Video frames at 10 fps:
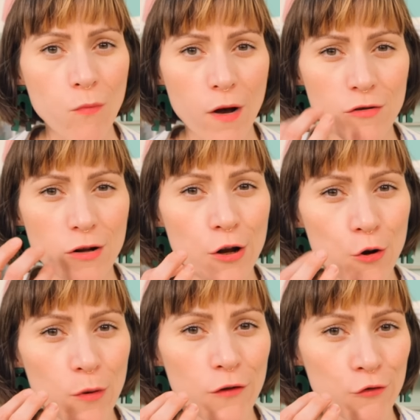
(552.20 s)
There's a
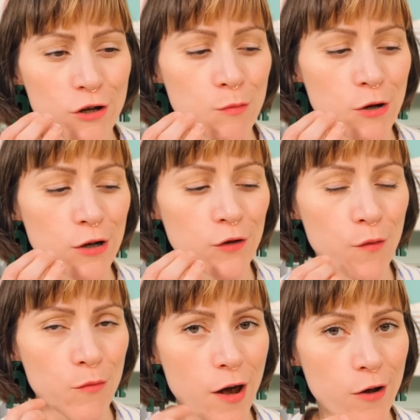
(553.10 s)
little bit of crispiness
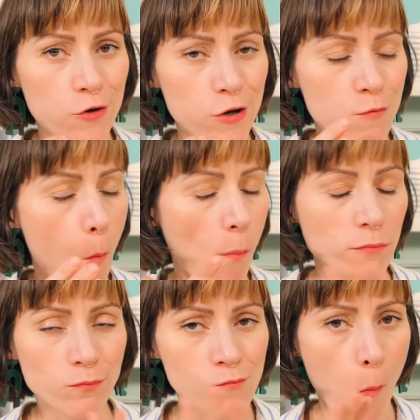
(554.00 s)
from the edges,
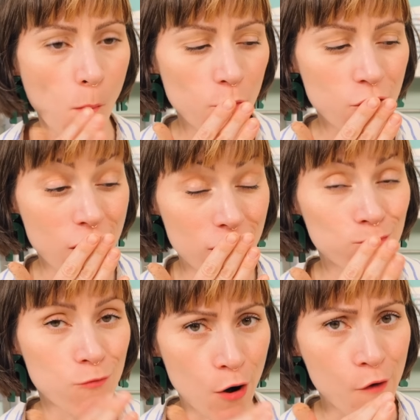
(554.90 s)
but then
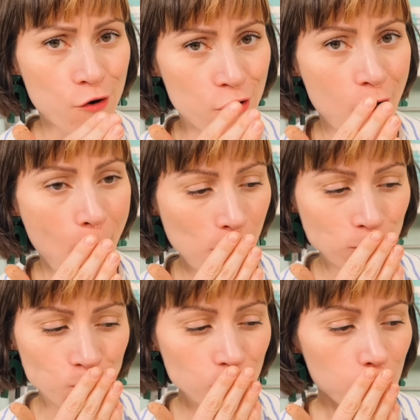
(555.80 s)
after that,
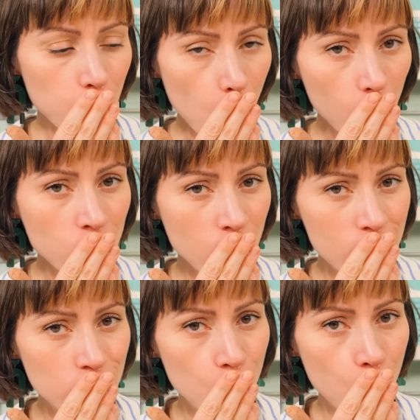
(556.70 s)

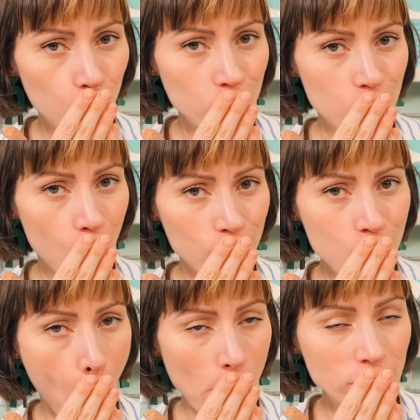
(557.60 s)
it's all soft.
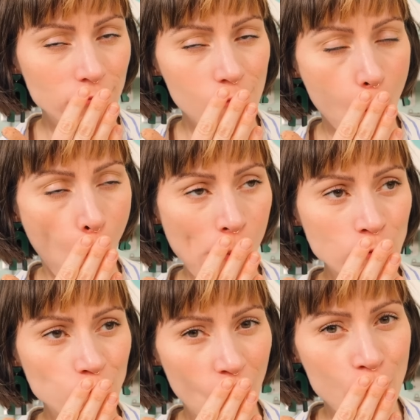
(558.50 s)

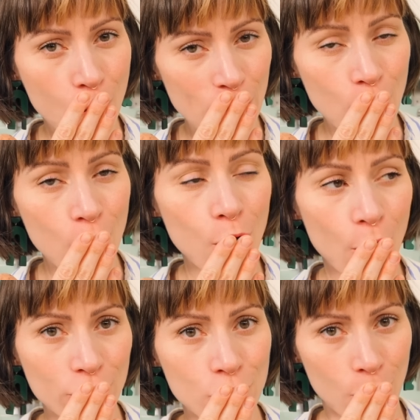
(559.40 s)
I've probably got a lot
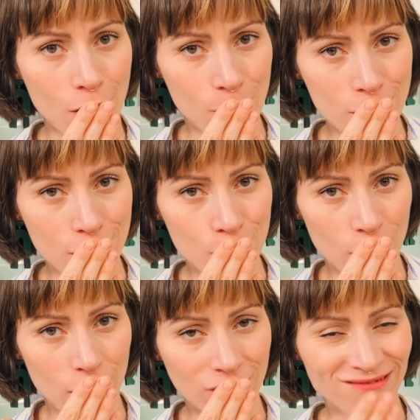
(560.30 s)
of chocolate in my teeth
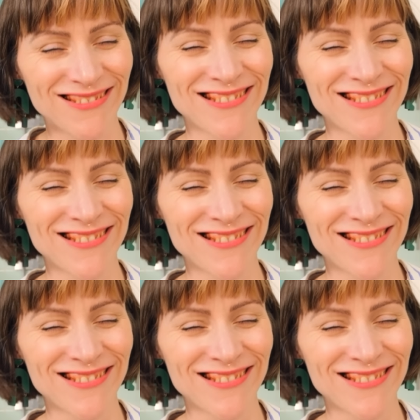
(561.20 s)
right now.